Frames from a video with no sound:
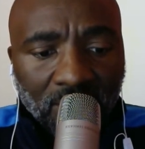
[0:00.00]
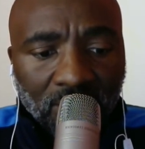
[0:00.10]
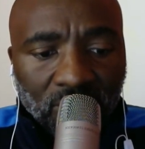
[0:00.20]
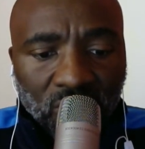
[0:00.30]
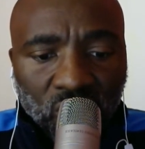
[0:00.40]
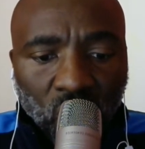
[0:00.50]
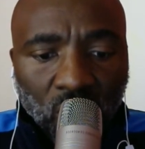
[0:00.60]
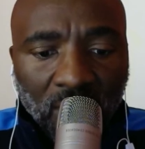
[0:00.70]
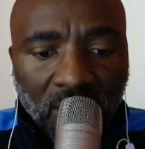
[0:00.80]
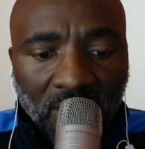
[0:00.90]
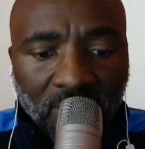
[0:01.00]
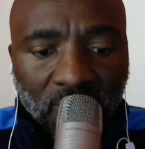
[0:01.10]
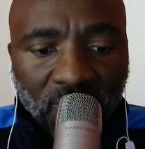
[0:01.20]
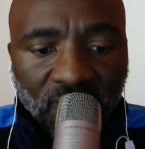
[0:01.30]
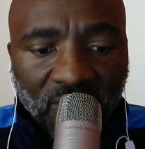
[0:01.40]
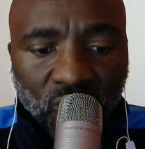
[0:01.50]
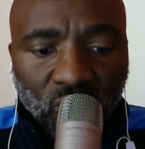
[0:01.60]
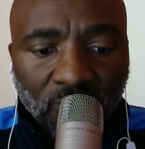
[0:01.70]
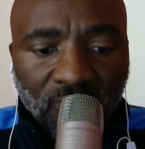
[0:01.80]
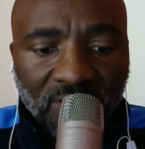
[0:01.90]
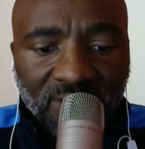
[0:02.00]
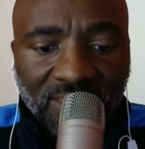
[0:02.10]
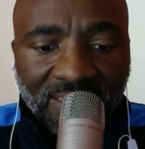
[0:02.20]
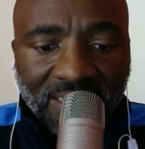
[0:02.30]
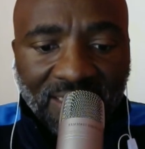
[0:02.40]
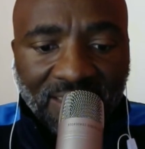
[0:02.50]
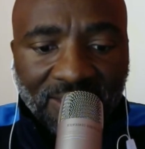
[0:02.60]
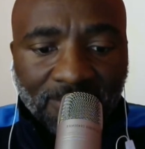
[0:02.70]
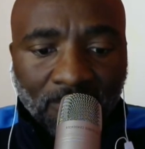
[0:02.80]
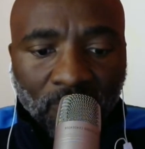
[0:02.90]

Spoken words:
Xitsonga. They prefer to converse in English.